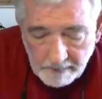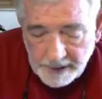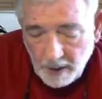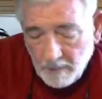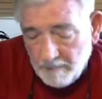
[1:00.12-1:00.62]

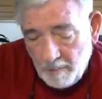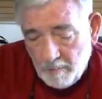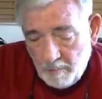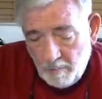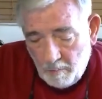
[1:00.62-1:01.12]
so
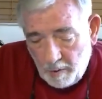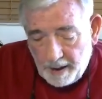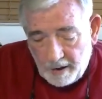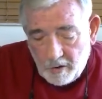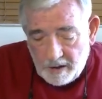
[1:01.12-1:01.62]
we're
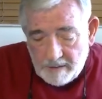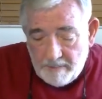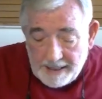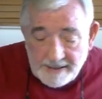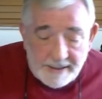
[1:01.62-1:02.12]
going to go to the
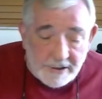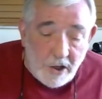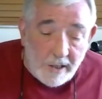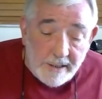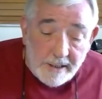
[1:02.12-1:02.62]
basics
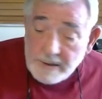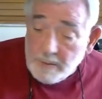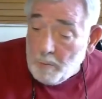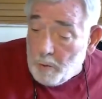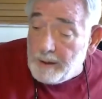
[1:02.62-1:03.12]
on this.
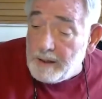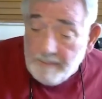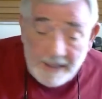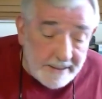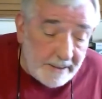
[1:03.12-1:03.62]
One of the
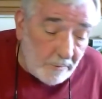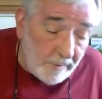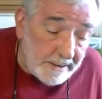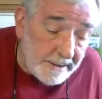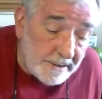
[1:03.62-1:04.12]
basic
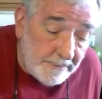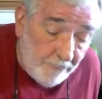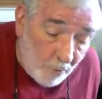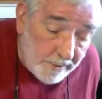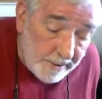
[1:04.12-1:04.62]
reasons
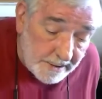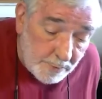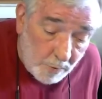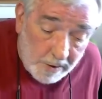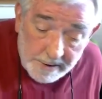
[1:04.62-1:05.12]
for
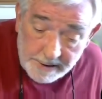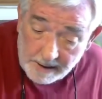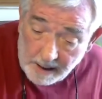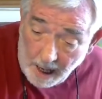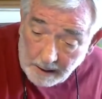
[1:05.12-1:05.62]
this was
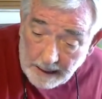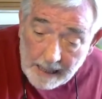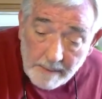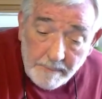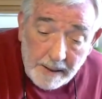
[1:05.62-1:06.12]
that a
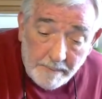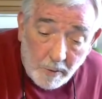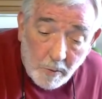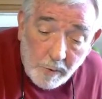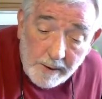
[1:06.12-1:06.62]
lot of
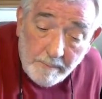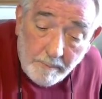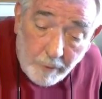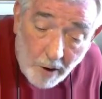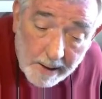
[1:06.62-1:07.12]
people, we
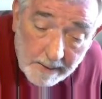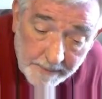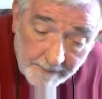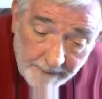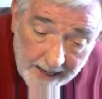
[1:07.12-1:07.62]
brought up
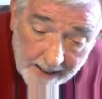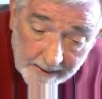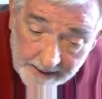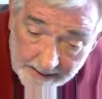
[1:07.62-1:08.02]
the fact that